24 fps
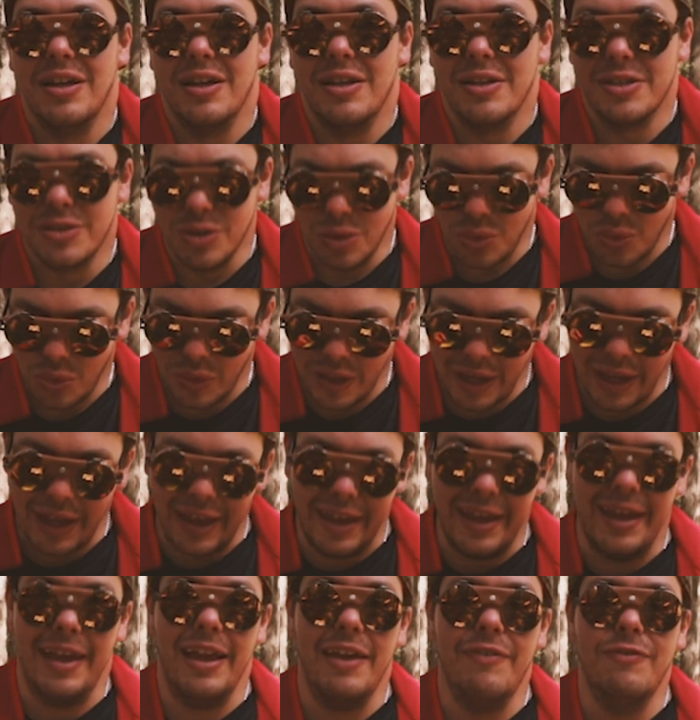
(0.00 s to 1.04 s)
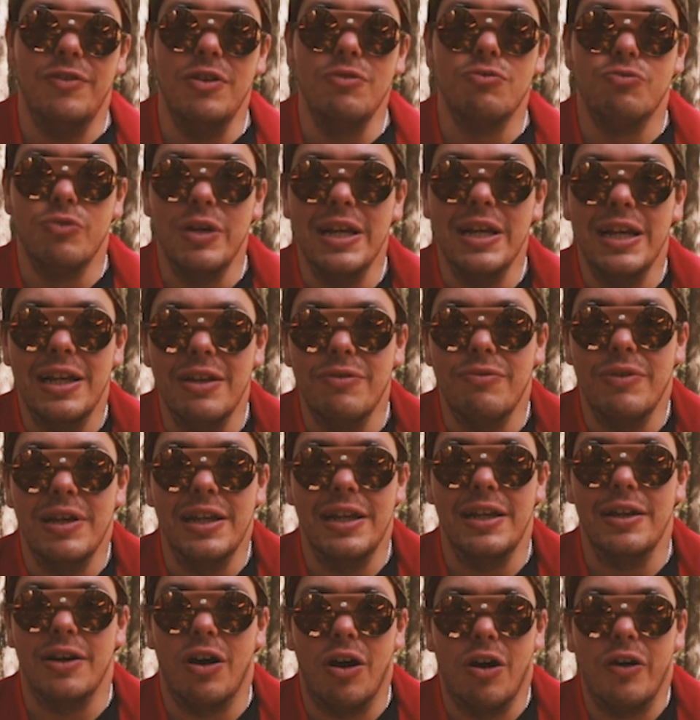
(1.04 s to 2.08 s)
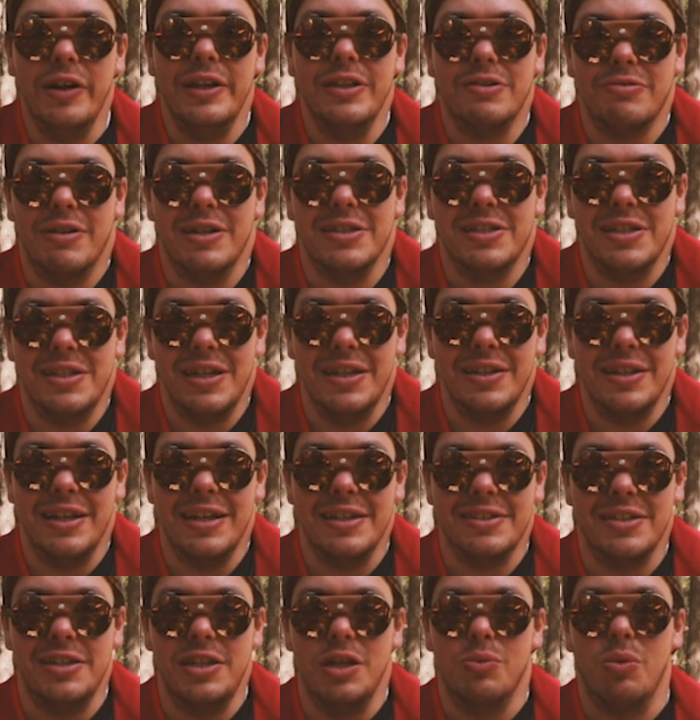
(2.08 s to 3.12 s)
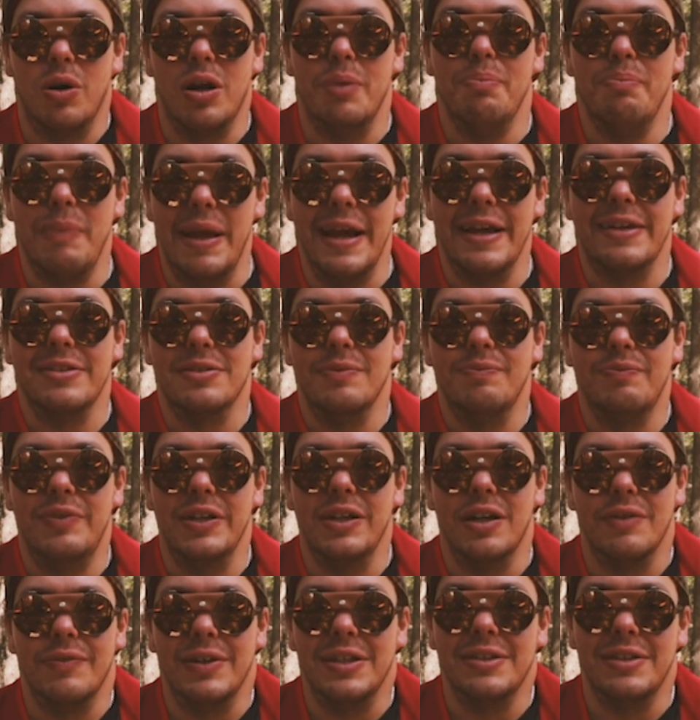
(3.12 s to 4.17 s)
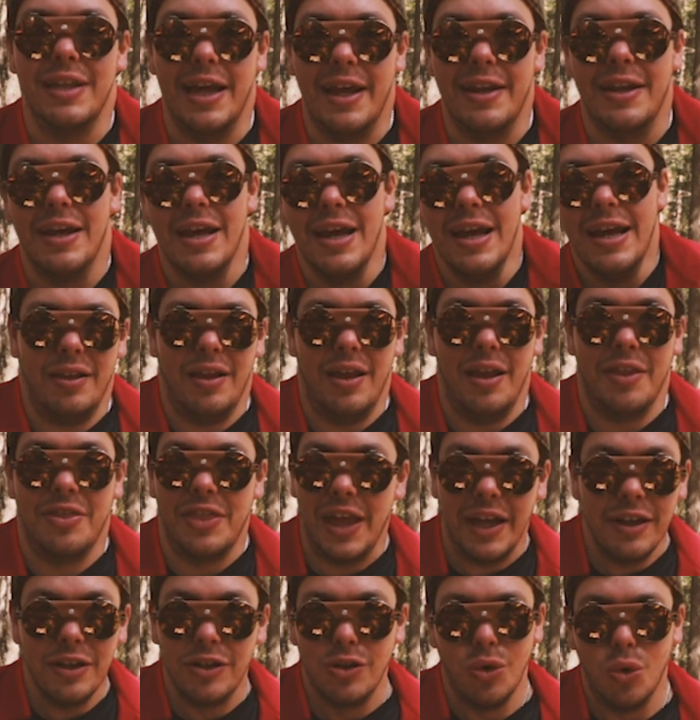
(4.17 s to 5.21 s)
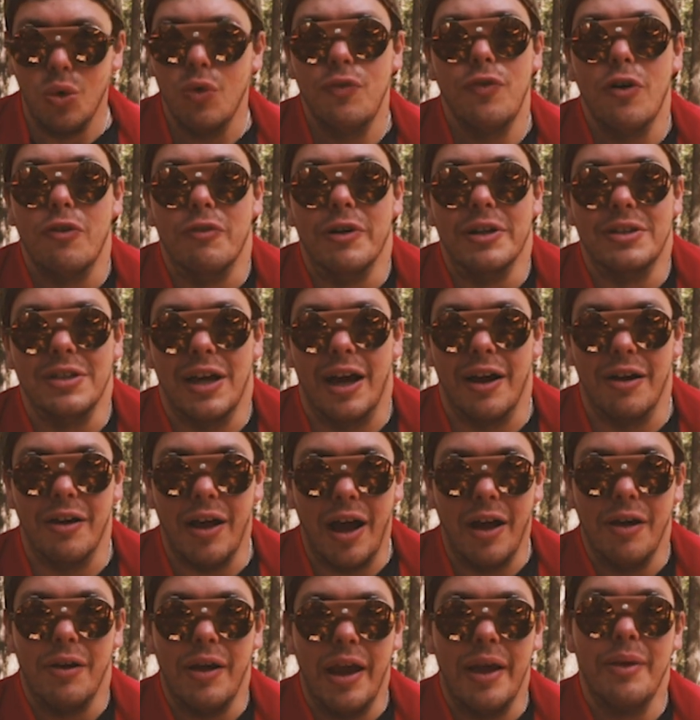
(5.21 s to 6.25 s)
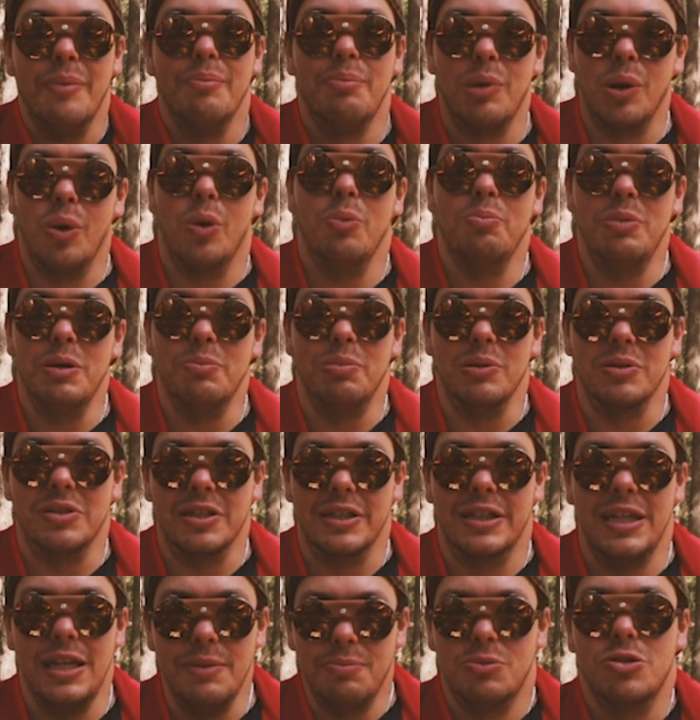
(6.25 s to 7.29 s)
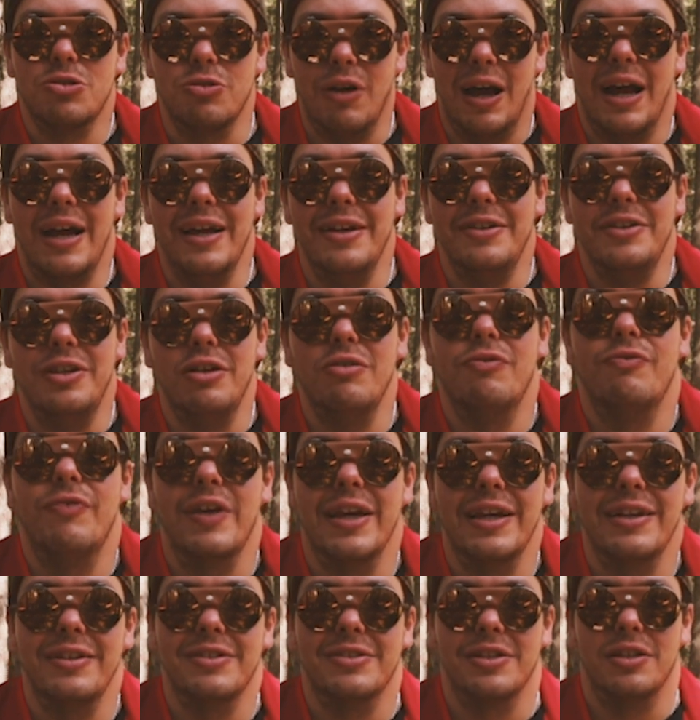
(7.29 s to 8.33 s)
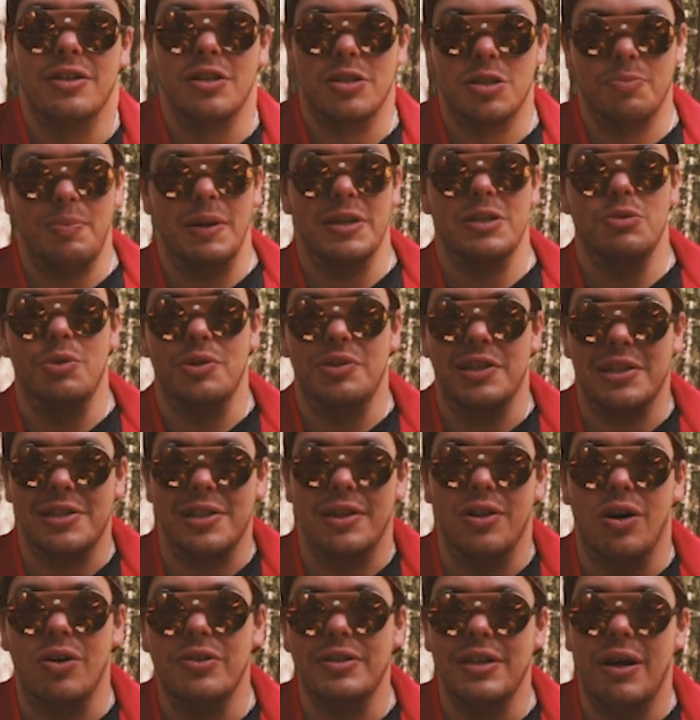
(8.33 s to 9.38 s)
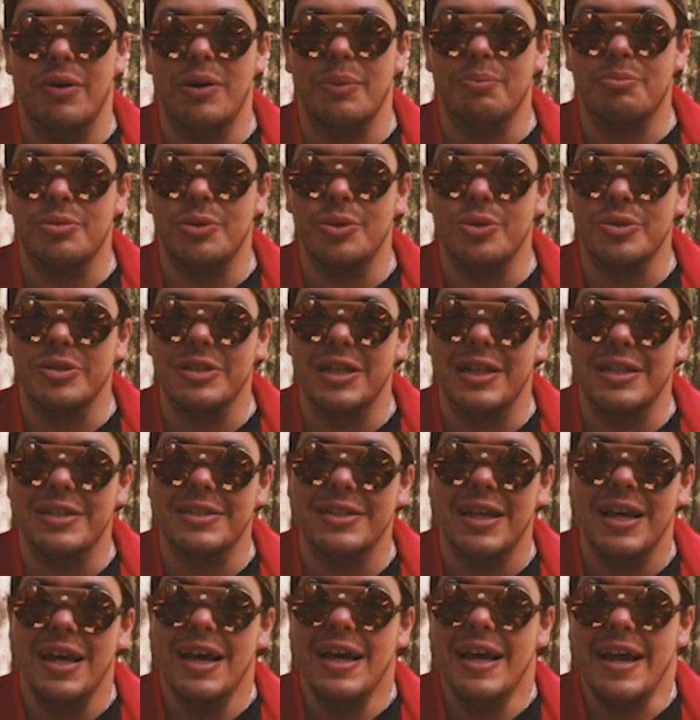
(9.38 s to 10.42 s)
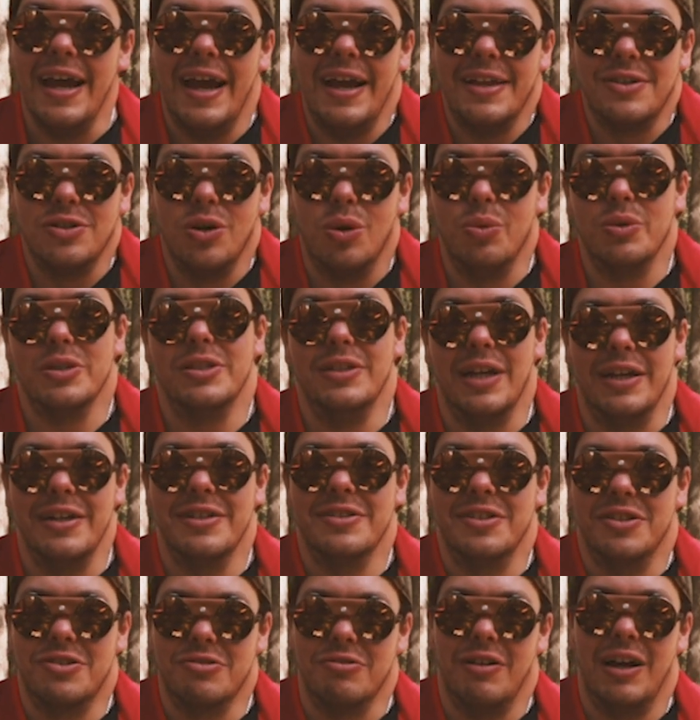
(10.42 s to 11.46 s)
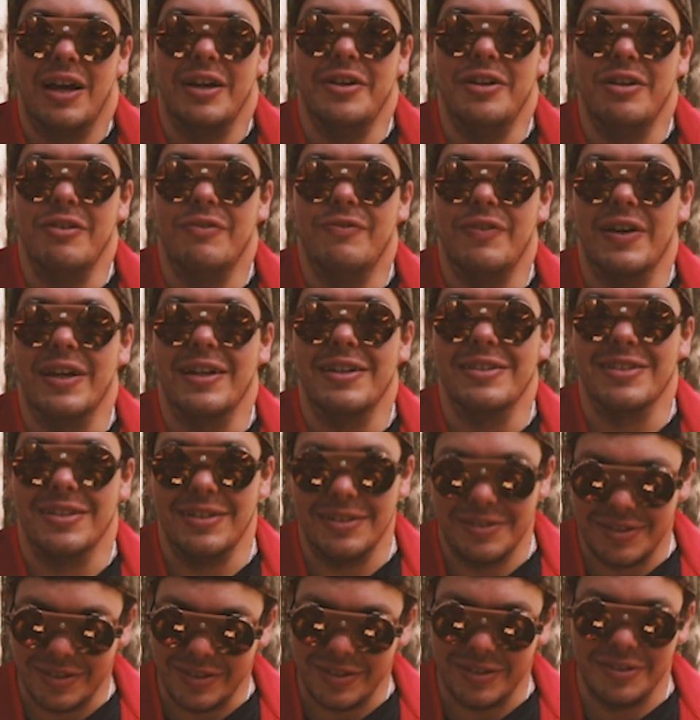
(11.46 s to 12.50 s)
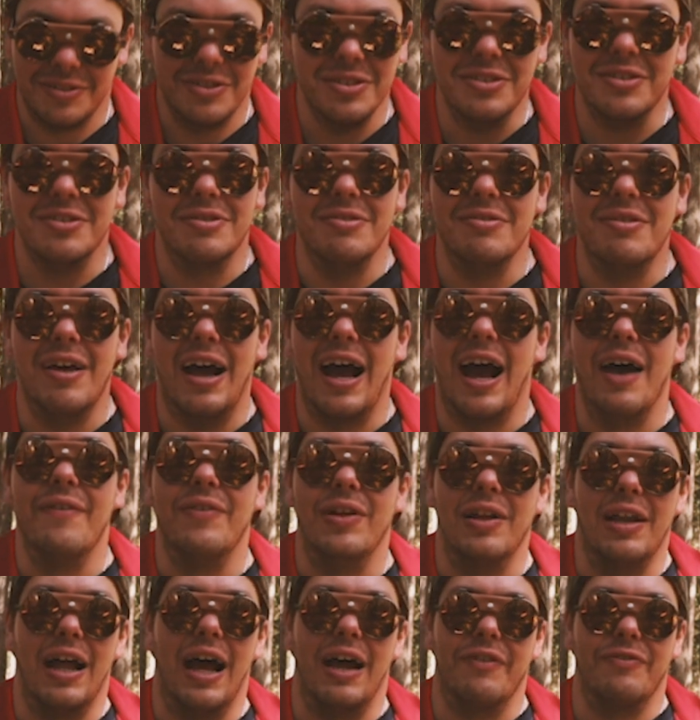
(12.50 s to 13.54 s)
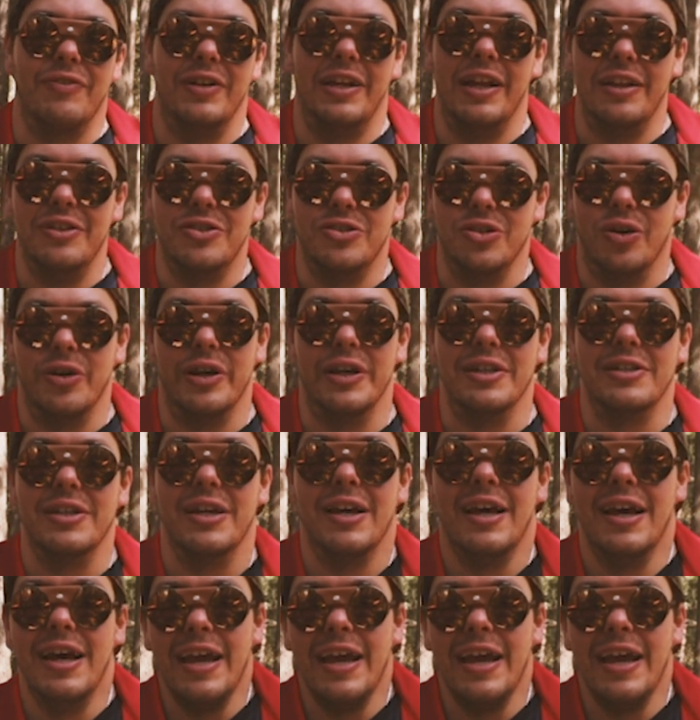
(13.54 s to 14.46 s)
So if you really are interested in this and you want to make something of it, then go for it. I implore people to keep trying new things, and especially with this lockdown and process, it's always nice to try new things and to just have a laugh and enjoy it.